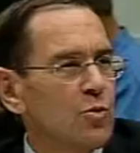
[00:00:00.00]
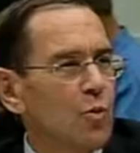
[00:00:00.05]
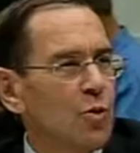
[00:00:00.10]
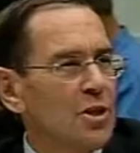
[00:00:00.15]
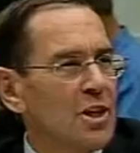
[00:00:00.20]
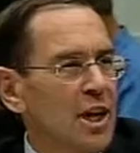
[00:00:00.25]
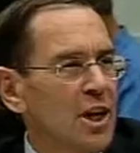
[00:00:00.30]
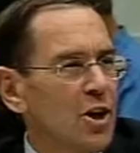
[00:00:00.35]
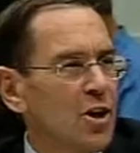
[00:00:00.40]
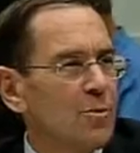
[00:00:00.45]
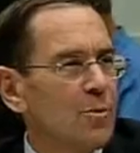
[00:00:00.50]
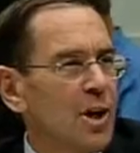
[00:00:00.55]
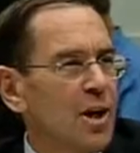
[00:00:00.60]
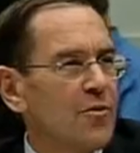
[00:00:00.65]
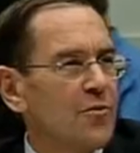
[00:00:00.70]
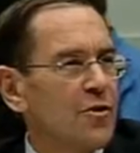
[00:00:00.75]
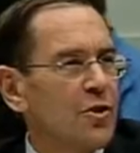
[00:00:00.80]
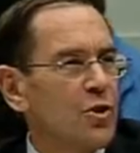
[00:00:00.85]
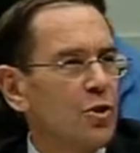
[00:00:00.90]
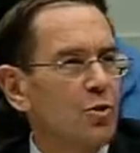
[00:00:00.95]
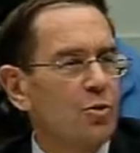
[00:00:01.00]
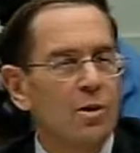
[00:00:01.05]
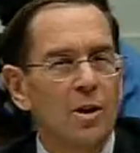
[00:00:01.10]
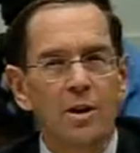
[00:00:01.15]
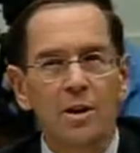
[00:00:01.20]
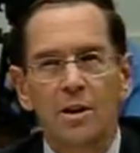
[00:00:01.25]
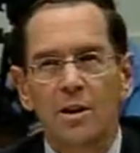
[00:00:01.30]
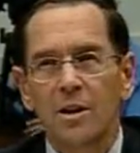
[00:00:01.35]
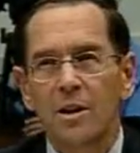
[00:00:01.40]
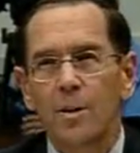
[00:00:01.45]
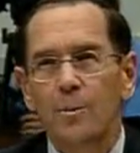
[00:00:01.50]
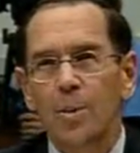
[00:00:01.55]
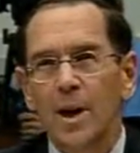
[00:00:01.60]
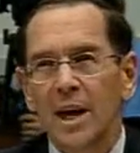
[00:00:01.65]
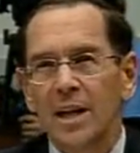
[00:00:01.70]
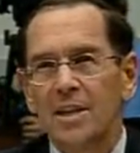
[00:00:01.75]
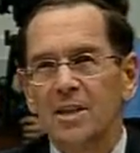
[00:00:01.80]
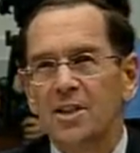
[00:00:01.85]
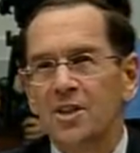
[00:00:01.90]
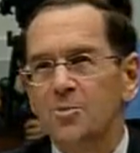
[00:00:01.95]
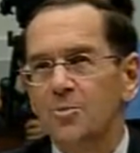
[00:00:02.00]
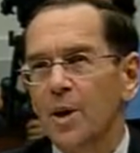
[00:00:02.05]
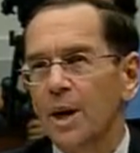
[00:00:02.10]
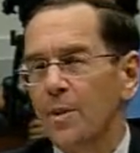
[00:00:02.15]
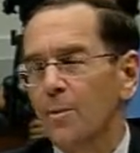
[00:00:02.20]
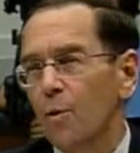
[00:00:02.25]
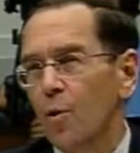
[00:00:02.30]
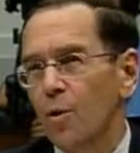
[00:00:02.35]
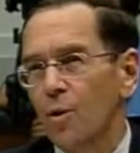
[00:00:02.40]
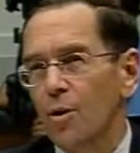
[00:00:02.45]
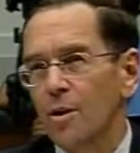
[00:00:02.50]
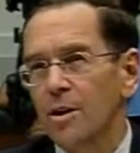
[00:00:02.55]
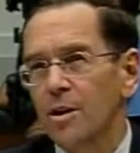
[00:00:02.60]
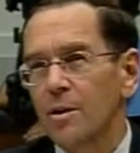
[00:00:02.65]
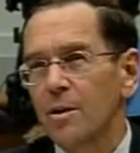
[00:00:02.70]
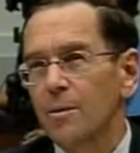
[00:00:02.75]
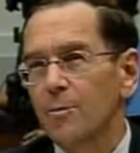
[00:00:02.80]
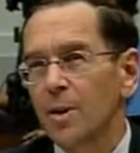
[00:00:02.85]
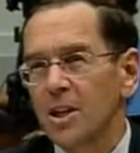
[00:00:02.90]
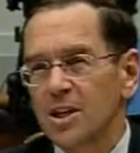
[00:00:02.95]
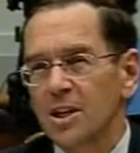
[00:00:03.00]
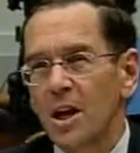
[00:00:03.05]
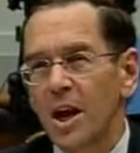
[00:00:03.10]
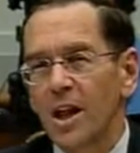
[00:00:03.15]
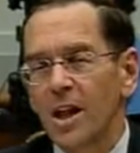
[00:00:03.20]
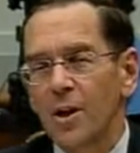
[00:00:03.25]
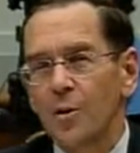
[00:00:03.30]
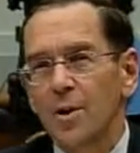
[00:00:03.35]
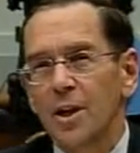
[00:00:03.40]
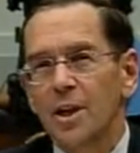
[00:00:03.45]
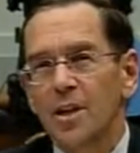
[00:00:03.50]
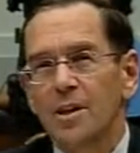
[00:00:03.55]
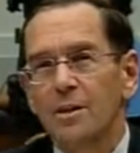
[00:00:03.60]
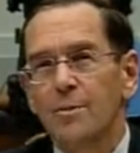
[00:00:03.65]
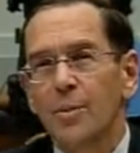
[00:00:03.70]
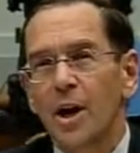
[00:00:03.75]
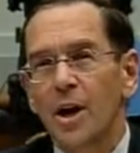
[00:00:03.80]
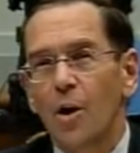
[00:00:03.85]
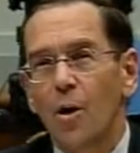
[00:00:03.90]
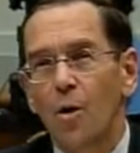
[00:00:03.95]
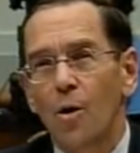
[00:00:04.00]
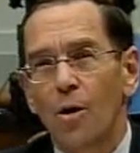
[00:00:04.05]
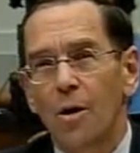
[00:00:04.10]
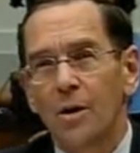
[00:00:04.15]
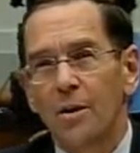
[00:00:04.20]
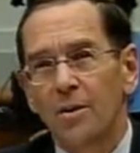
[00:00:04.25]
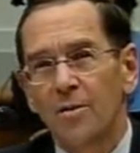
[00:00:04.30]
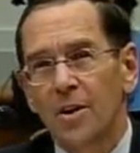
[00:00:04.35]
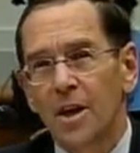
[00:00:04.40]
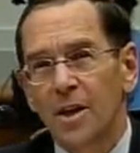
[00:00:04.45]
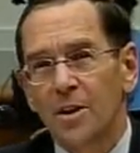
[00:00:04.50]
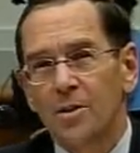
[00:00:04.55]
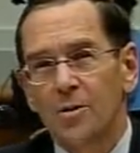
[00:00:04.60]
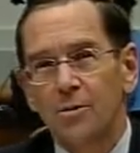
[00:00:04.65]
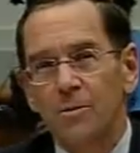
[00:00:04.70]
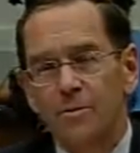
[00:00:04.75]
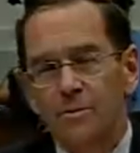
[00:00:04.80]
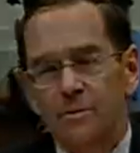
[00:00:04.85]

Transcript: were dared by few, practiced by more, but tolerated by all. Thank you.